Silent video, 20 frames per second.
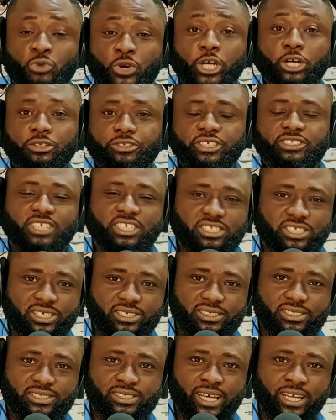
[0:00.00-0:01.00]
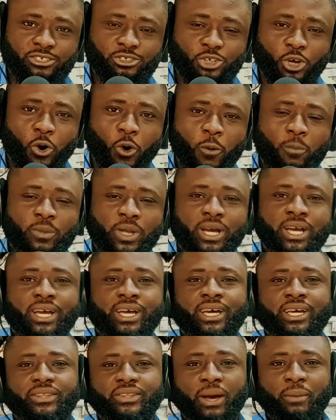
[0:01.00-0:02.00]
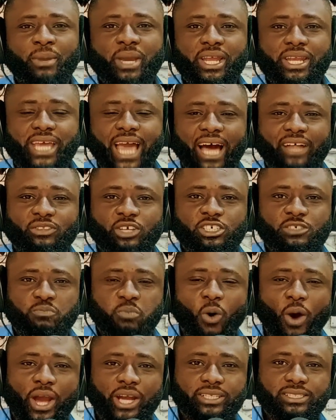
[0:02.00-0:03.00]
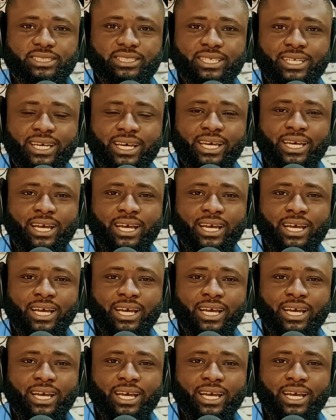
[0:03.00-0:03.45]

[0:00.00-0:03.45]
real decisions. And so the media at this point